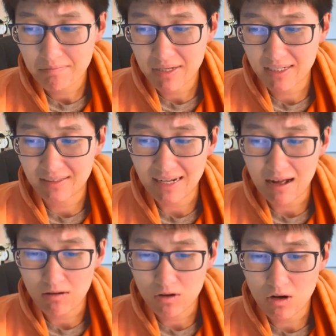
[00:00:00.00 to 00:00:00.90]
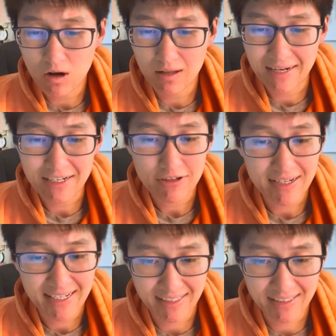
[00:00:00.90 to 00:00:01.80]
because alcohol
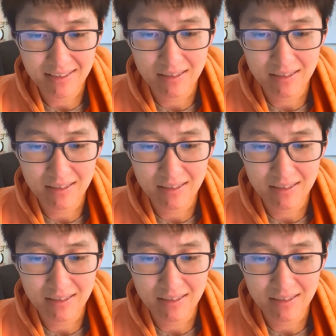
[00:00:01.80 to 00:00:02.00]
increases